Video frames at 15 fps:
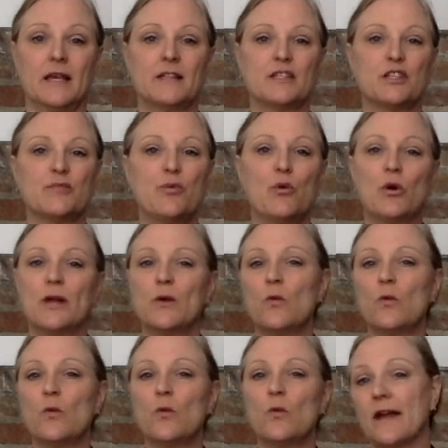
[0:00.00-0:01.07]
to the point
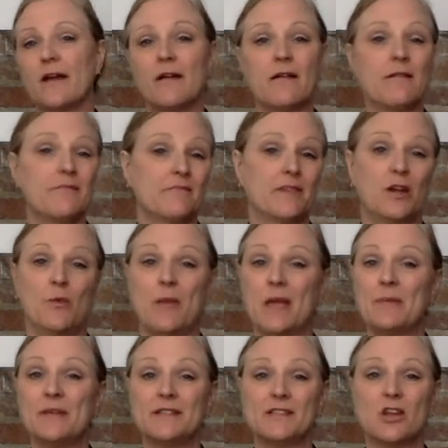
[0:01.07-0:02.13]
where,
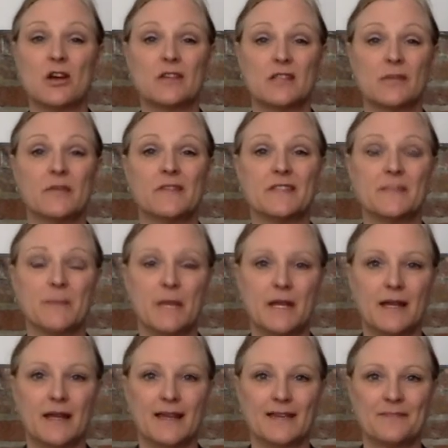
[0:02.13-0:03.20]
maybe it's lost some of its
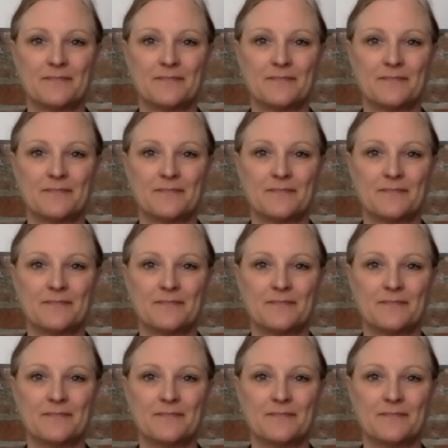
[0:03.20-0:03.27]
meaning.